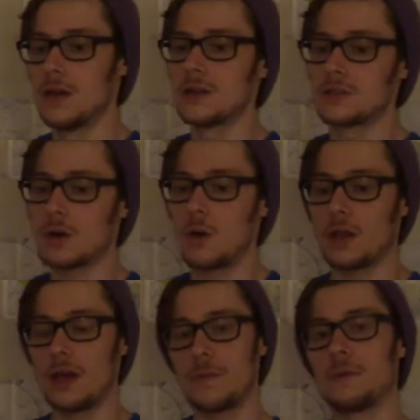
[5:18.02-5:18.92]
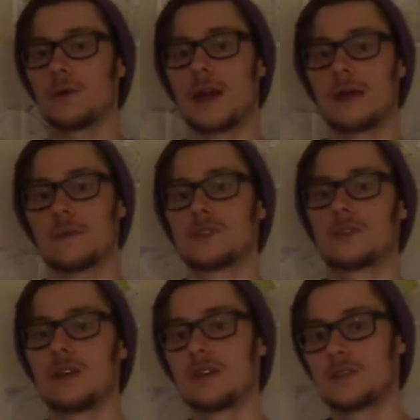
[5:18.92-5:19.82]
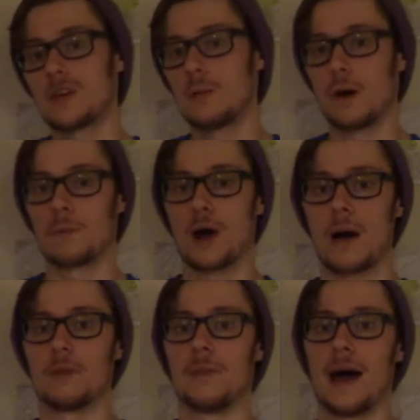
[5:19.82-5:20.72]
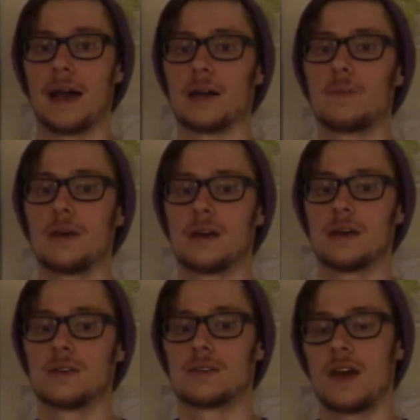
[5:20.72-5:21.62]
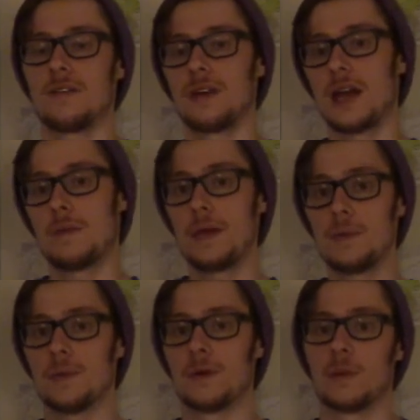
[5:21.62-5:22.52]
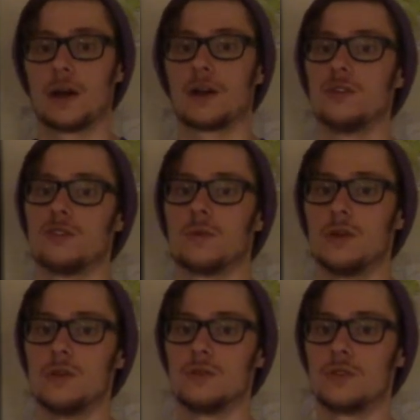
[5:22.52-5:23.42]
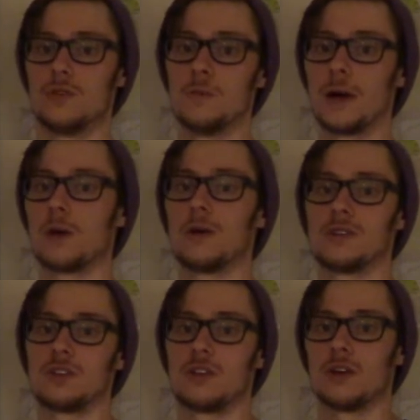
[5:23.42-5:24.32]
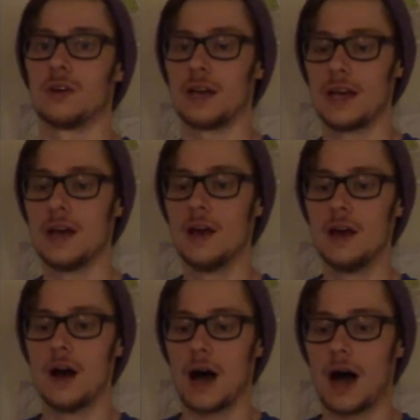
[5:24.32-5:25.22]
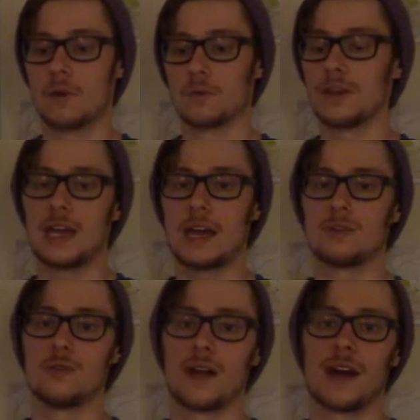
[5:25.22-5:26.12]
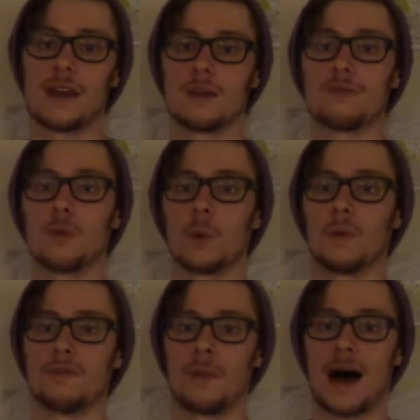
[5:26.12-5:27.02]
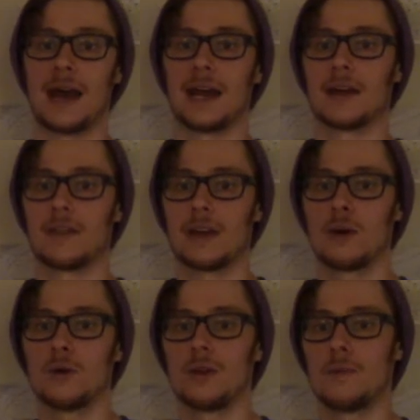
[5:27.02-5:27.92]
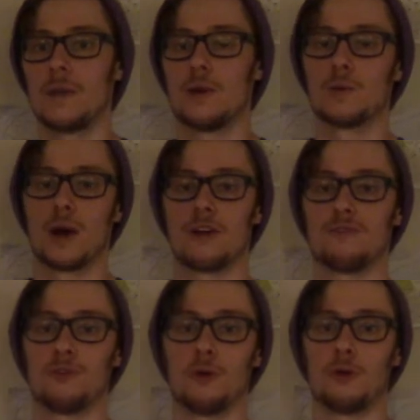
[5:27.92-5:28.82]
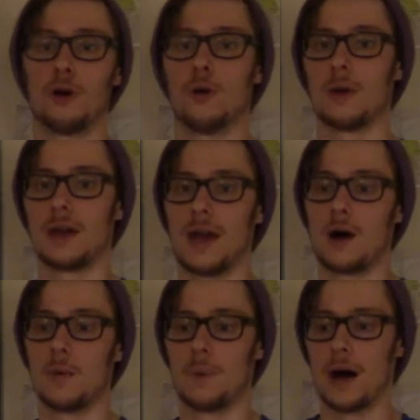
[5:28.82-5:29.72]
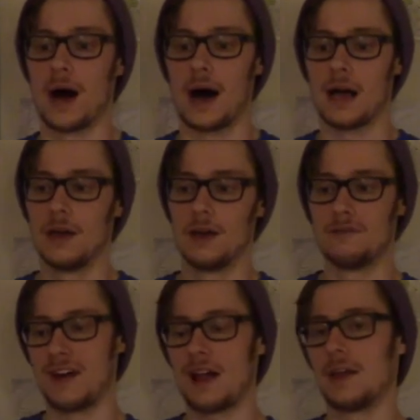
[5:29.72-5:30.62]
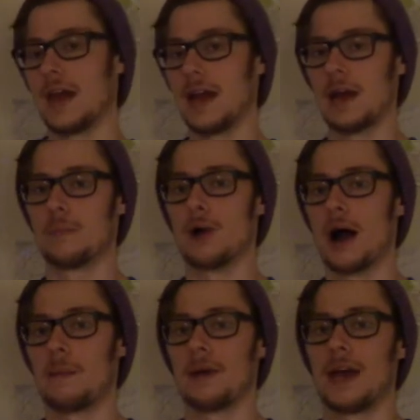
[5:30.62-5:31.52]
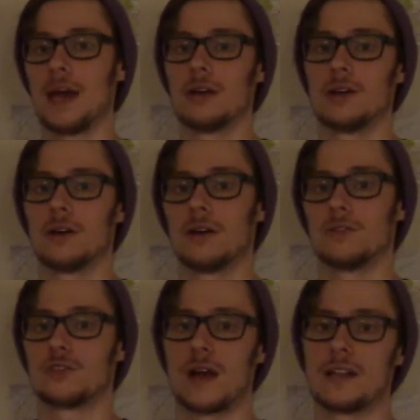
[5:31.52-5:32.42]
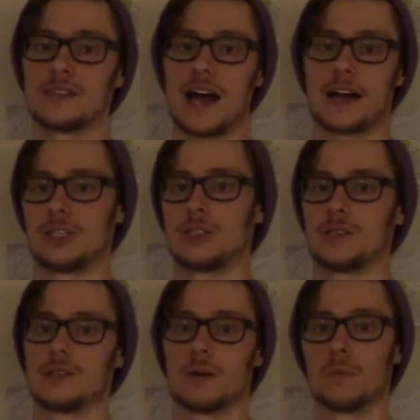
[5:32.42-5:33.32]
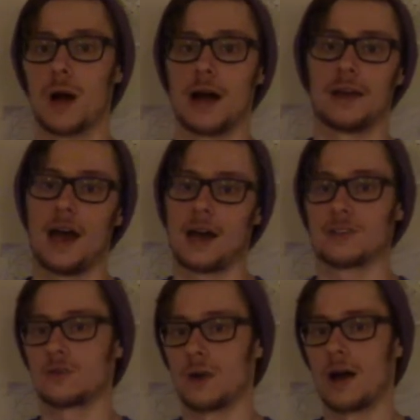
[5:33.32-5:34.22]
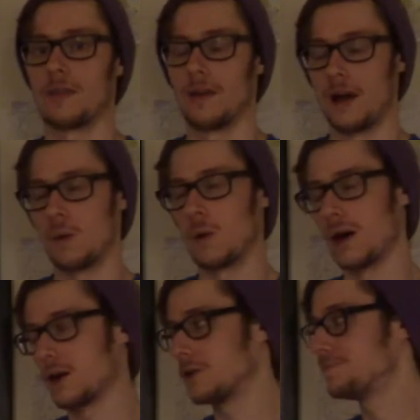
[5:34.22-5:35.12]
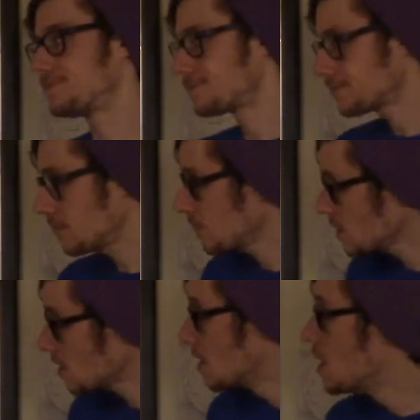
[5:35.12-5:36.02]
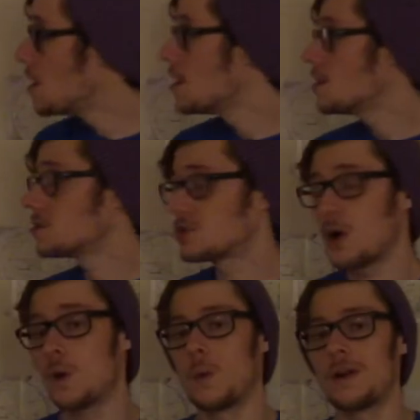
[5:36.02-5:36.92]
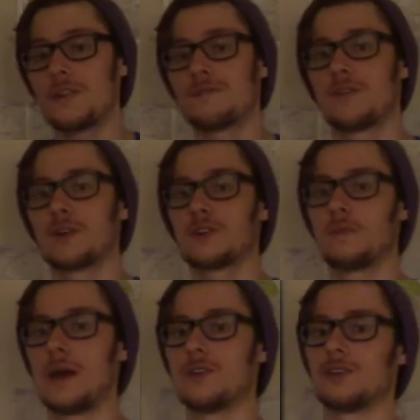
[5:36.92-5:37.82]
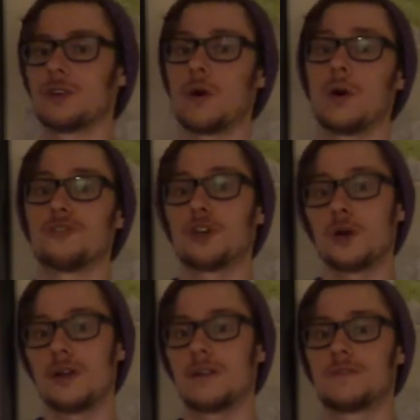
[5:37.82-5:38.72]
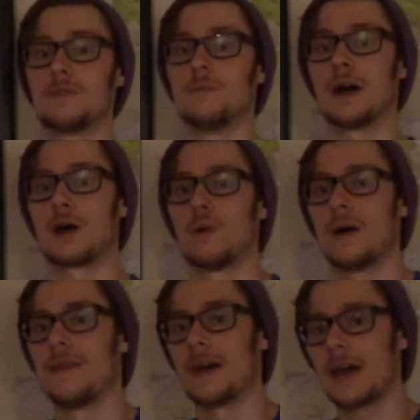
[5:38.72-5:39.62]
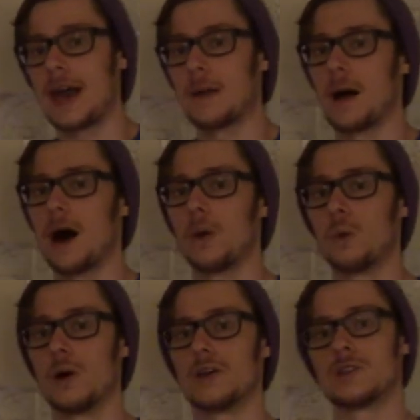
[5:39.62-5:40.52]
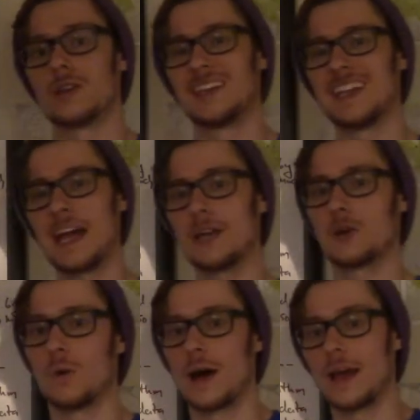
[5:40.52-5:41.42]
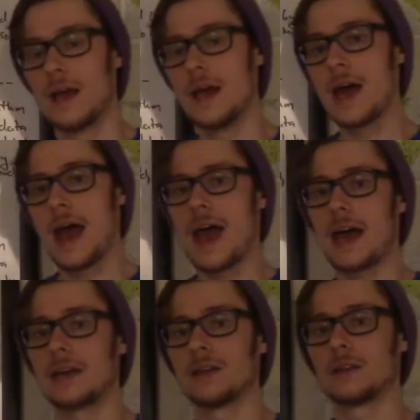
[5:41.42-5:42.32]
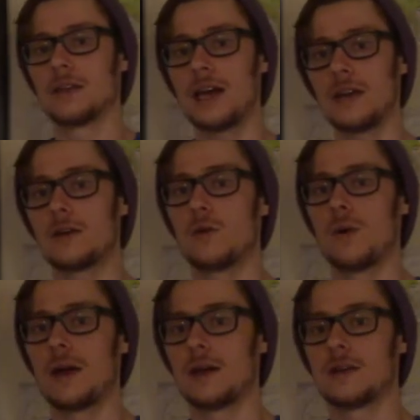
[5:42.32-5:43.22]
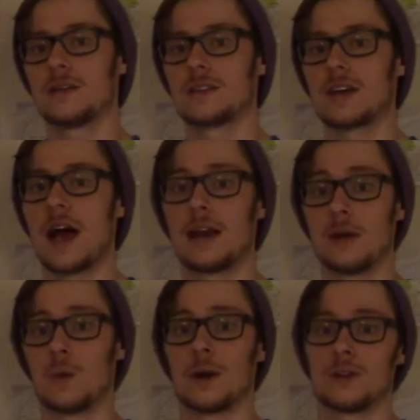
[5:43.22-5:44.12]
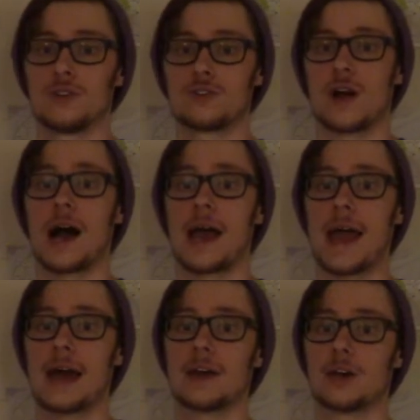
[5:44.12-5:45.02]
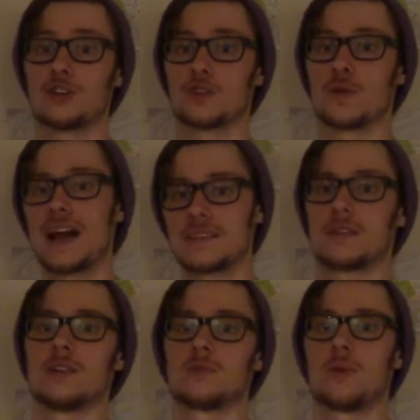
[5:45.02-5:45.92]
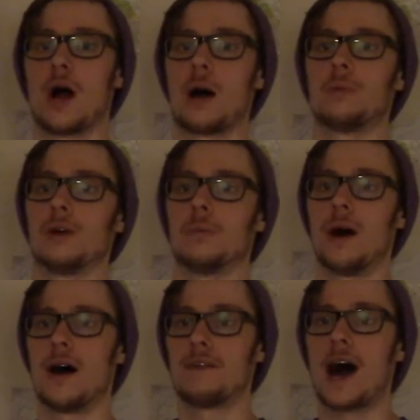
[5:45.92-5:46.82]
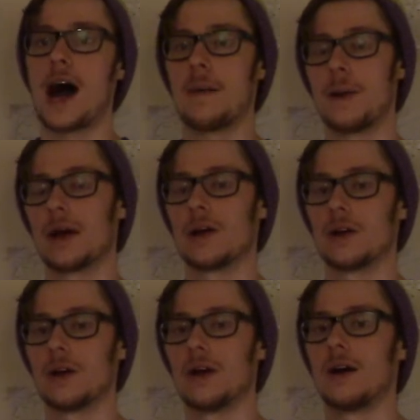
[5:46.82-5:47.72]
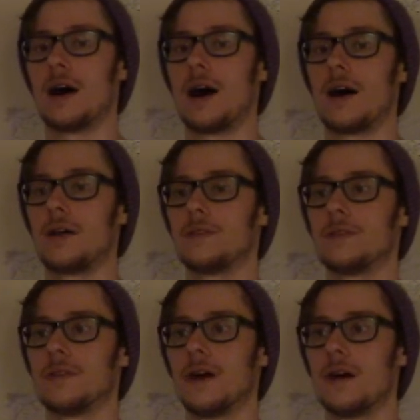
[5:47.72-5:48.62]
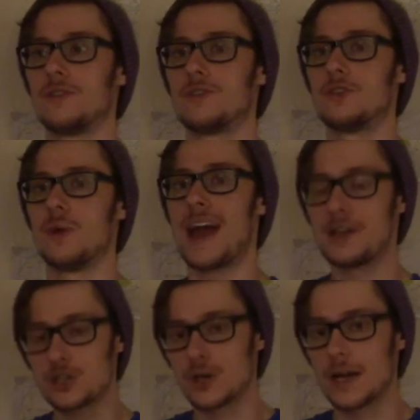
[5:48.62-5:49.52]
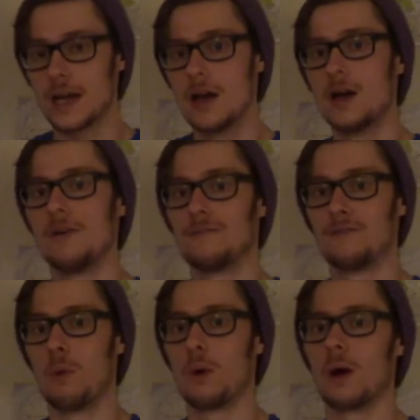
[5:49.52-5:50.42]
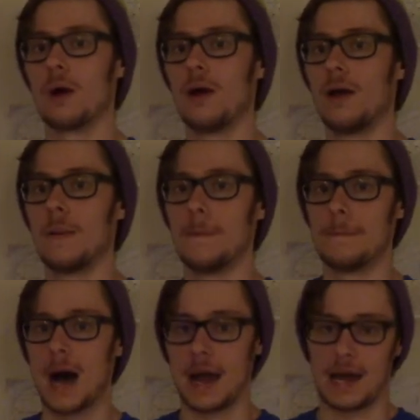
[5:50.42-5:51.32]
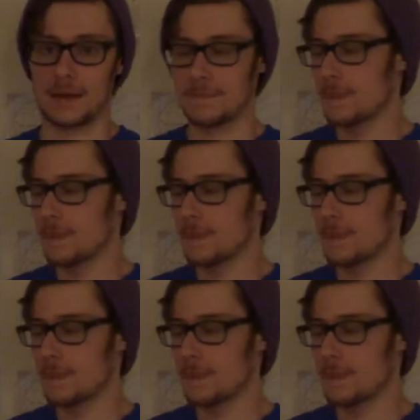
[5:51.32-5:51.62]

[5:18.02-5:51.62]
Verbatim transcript: So a lot of people claim this is somewhat problematic because everyday people that want to contribute to Bitcoin security uh, really can't do that in the form of mining. They can only maybe run a full node and help uh, validate and propagate transactions as they're broadcast throughout the network. So one of the first major alternatives to Bitcoin that came out was Litecoin. And Litecoin decided it wanted to try and address this problem of high barrier uh, uh, to entry for mining.